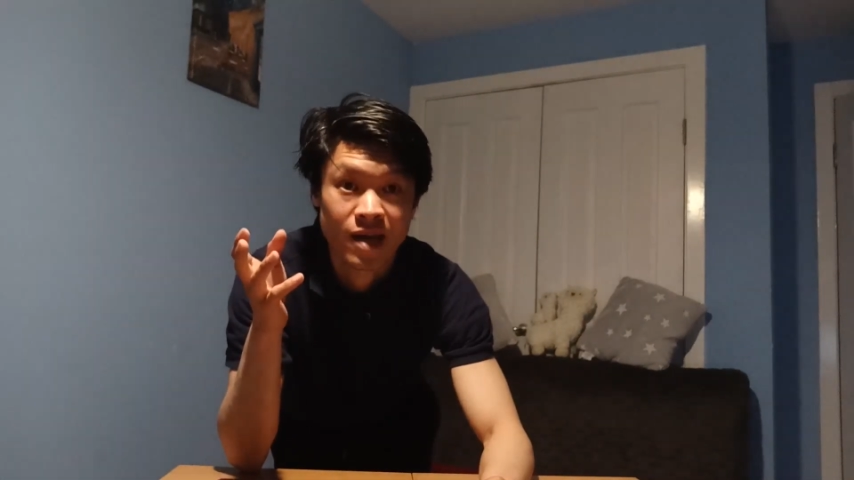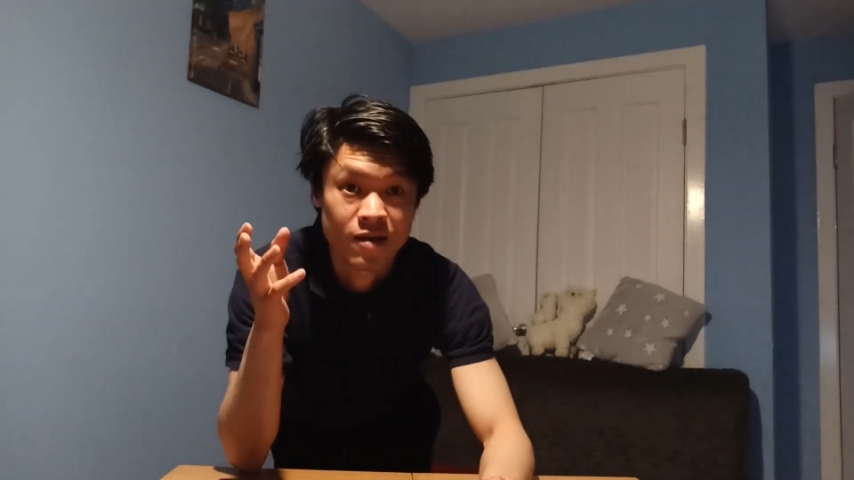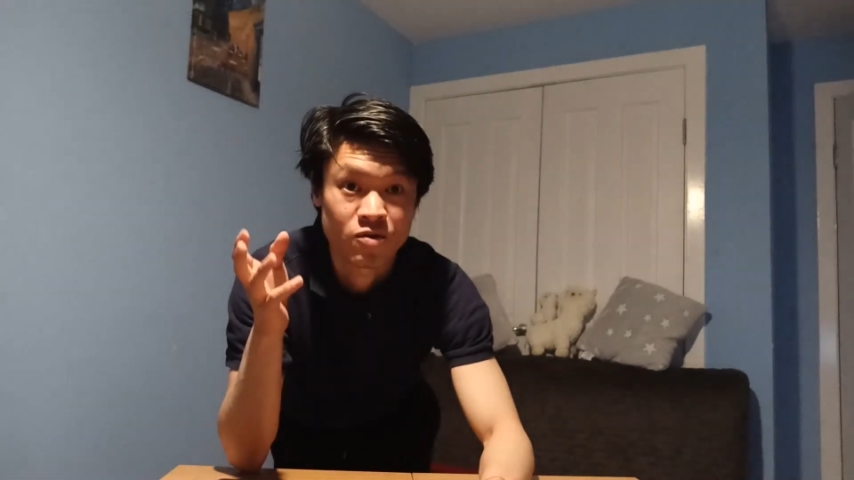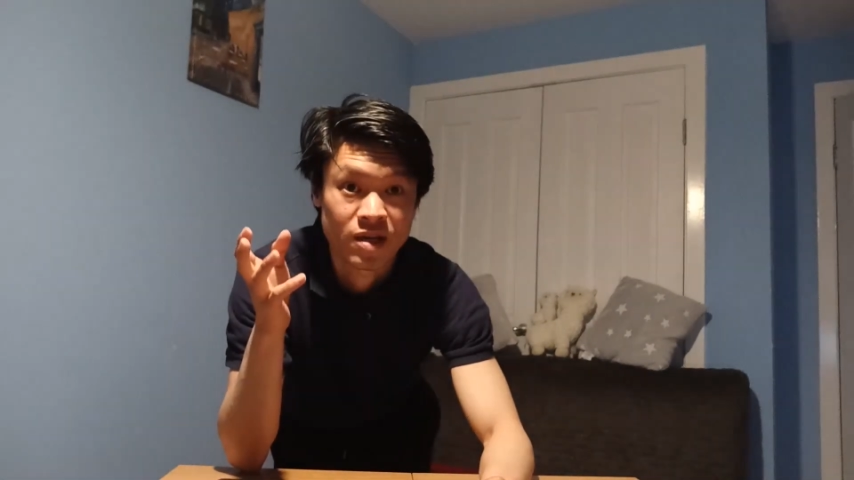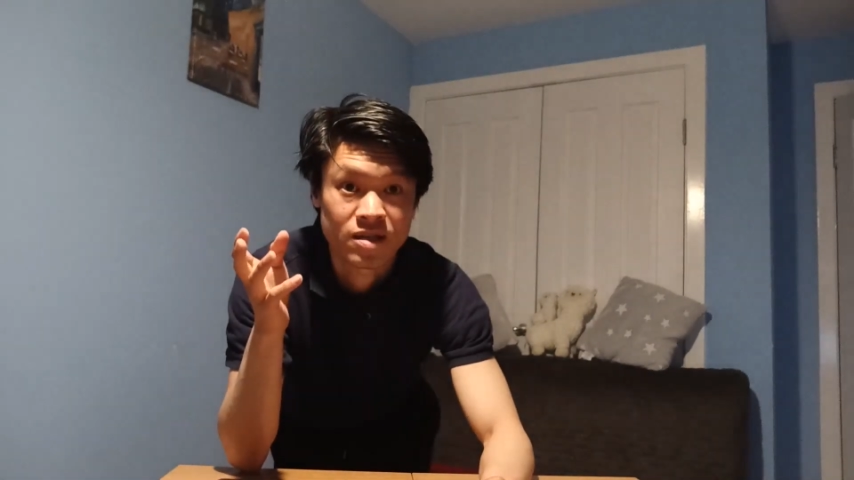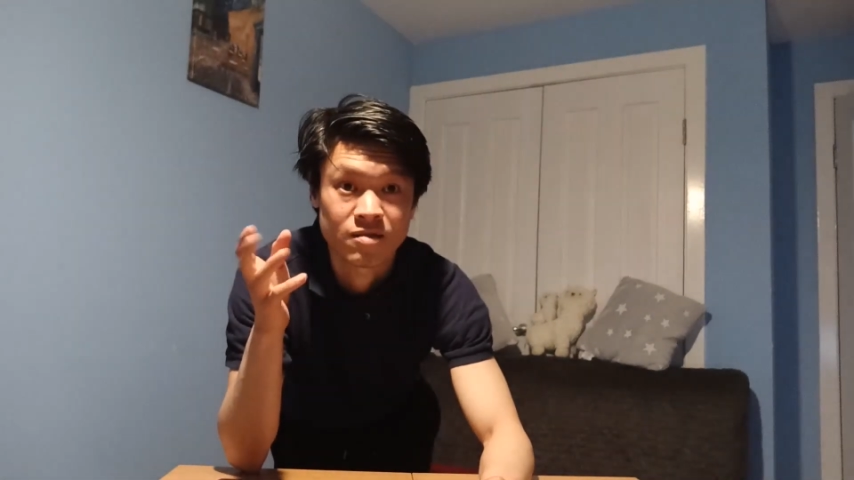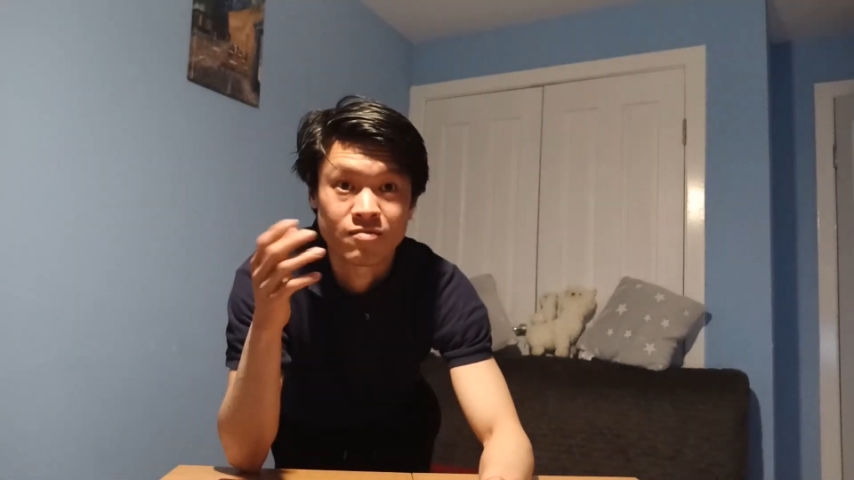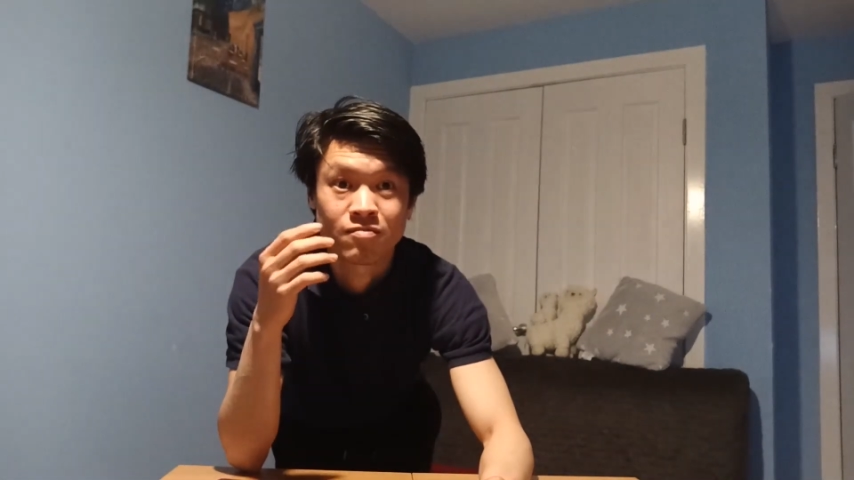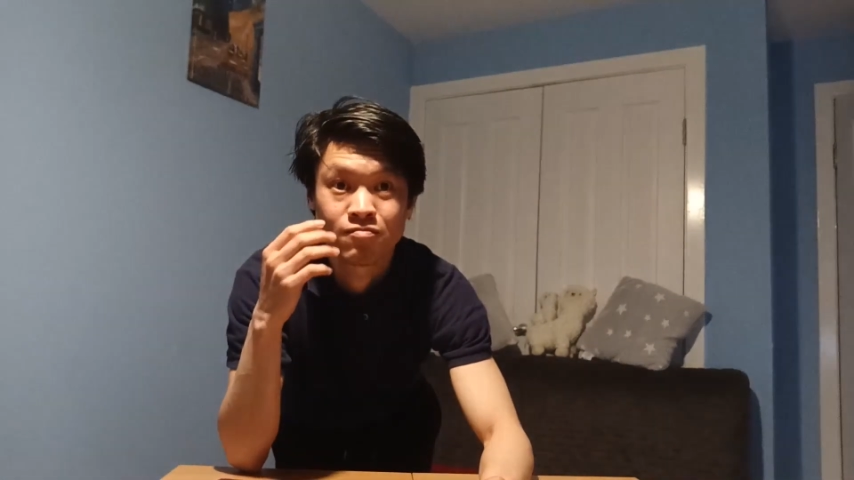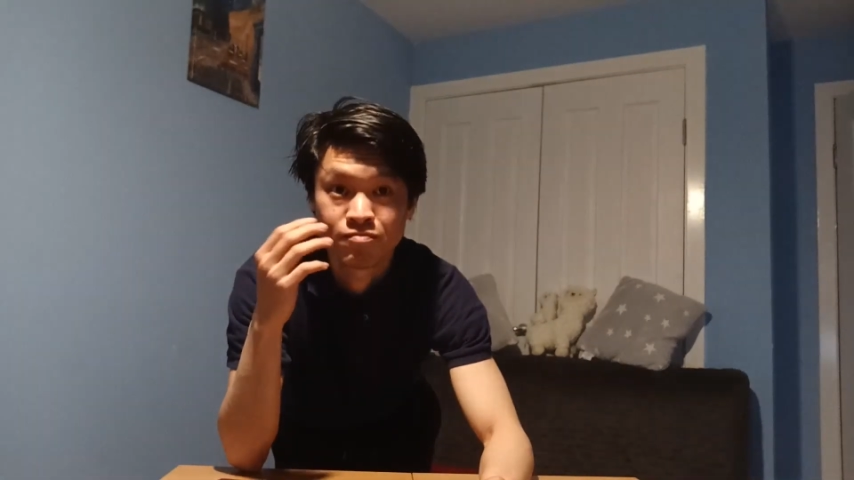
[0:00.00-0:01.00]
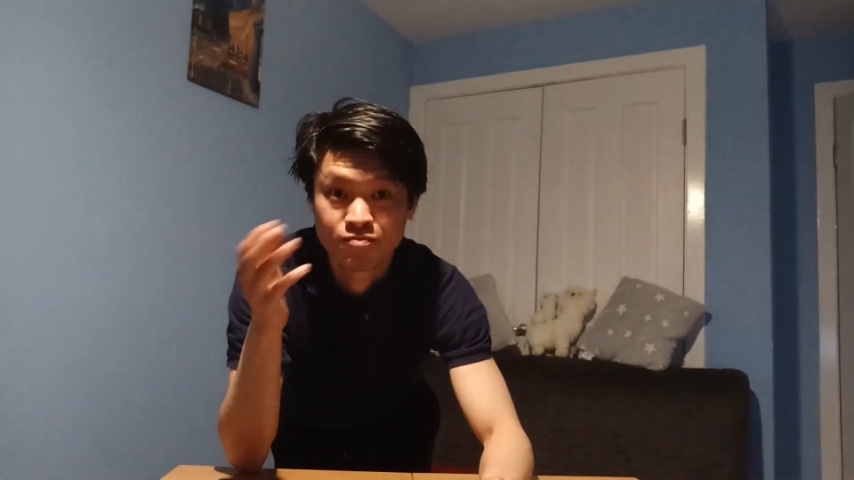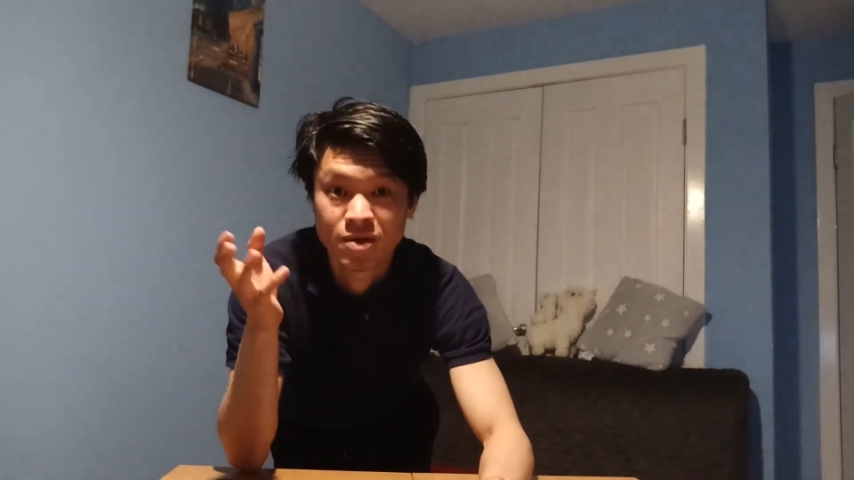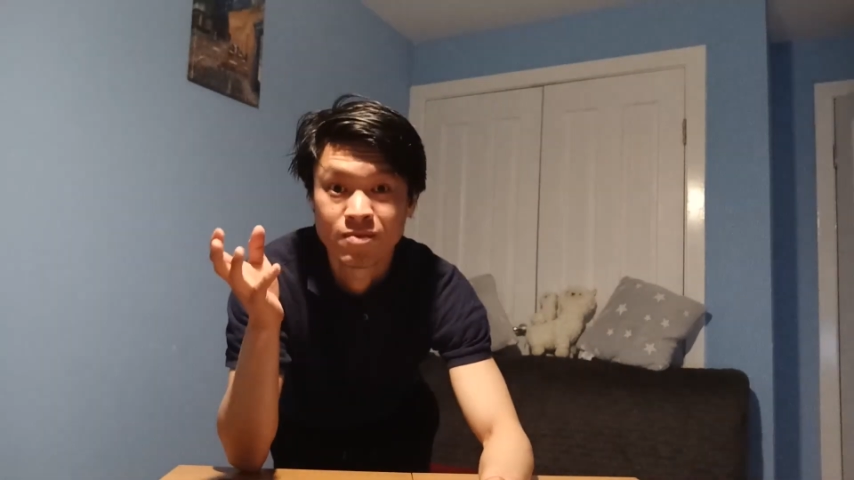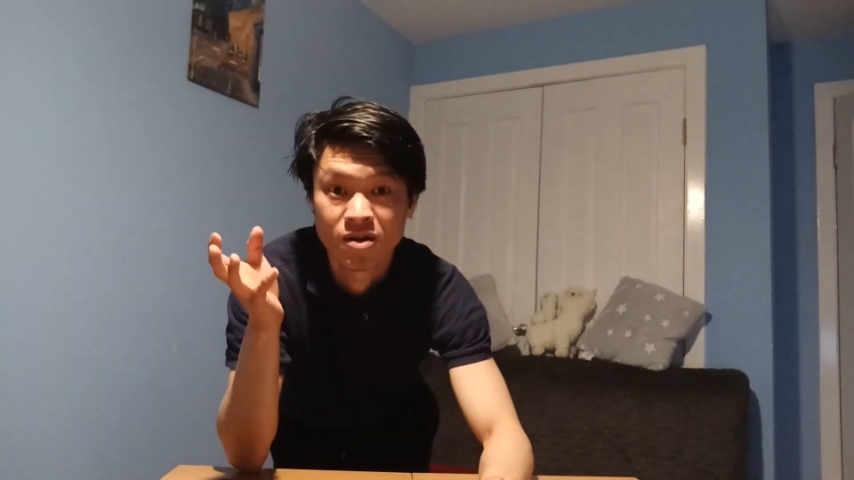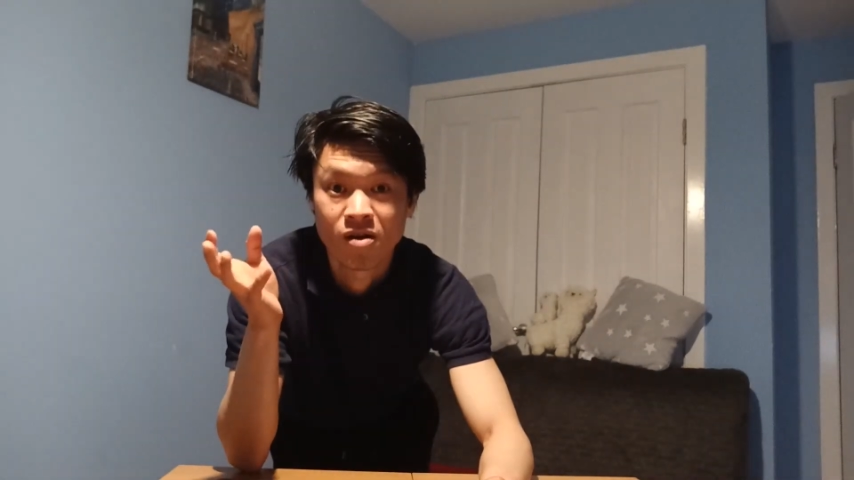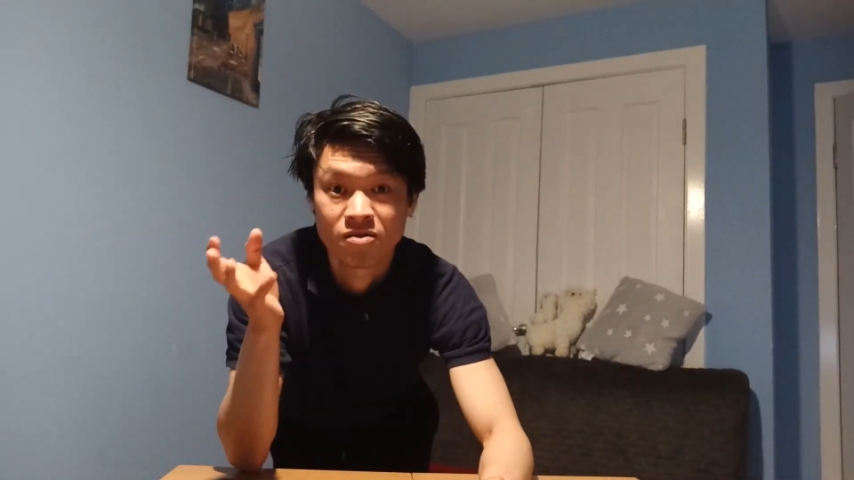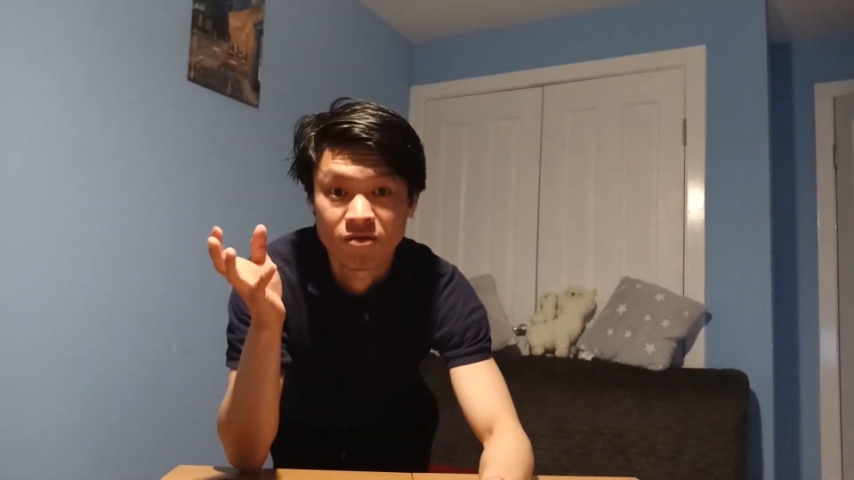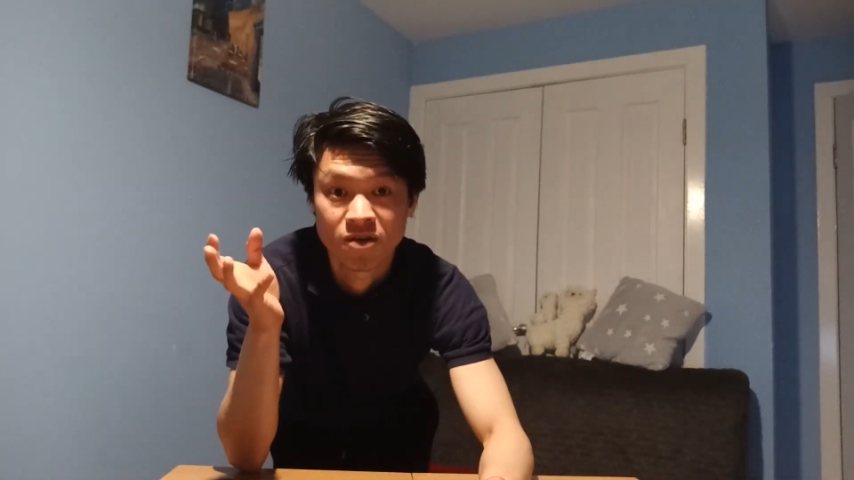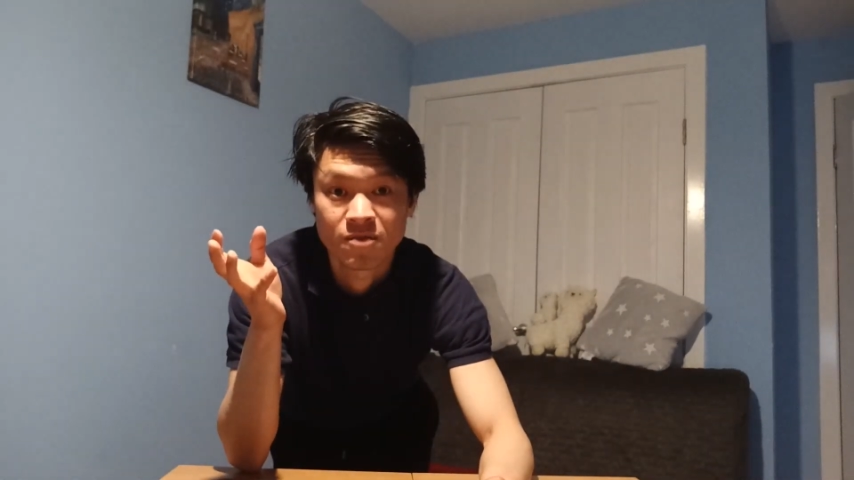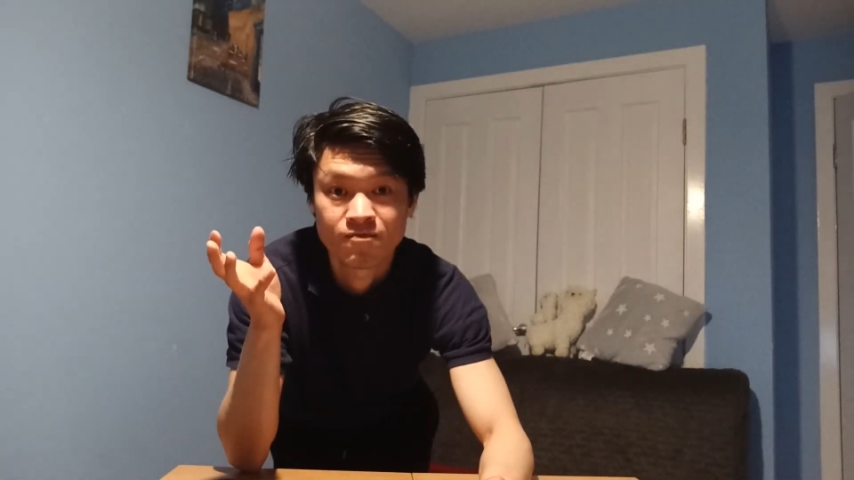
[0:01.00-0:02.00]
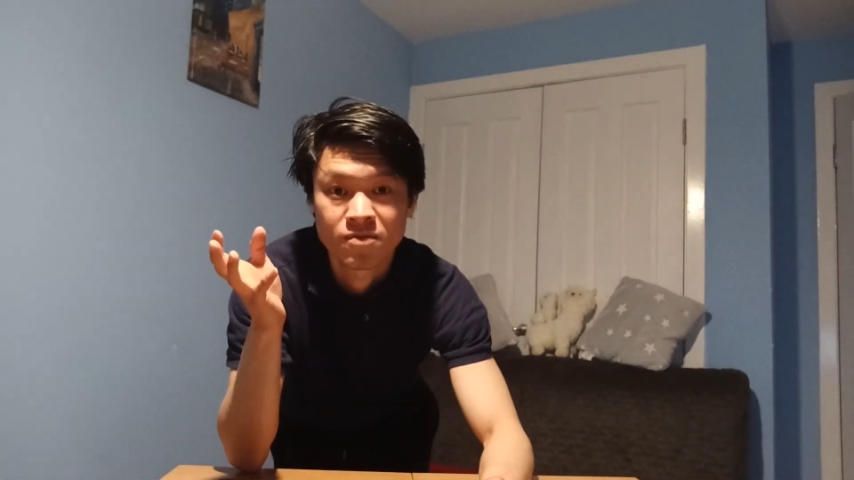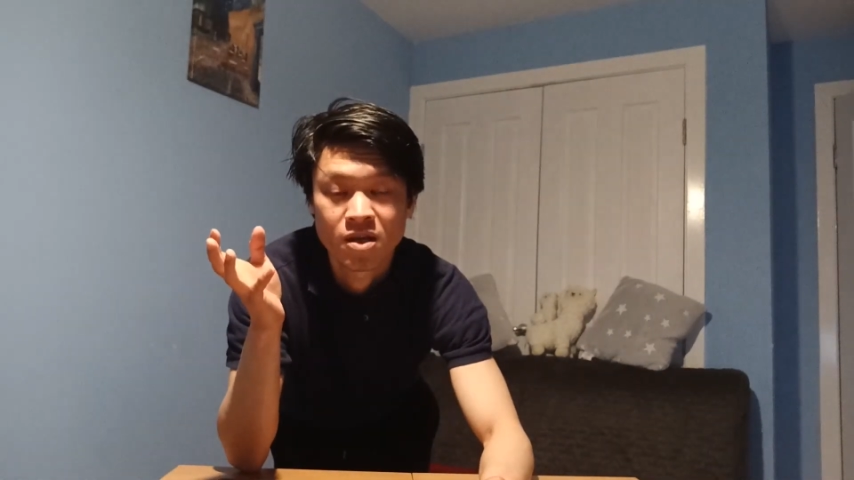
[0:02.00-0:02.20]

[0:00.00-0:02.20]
annotated bibliography.